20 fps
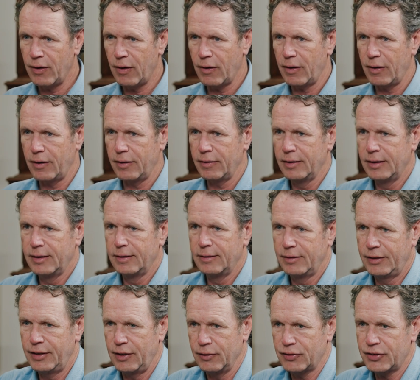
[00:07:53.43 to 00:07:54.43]
are,
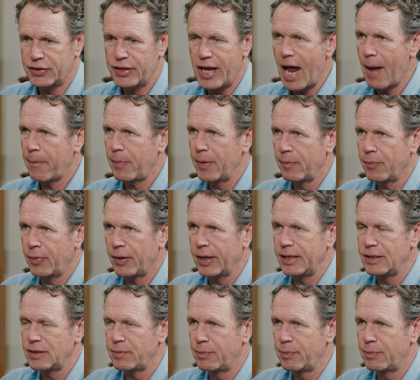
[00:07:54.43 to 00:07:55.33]
snap in place